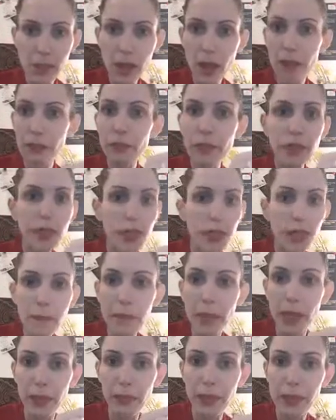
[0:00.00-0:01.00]
every day a
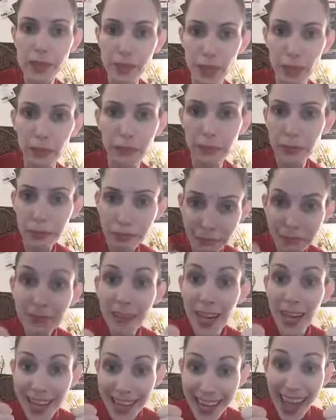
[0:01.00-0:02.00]
baby step.
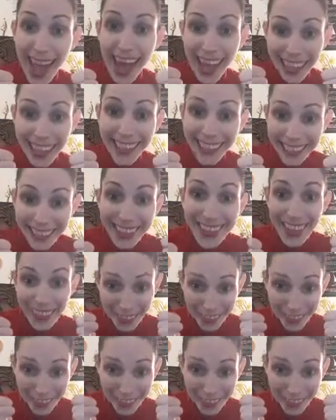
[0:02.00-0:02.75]
Like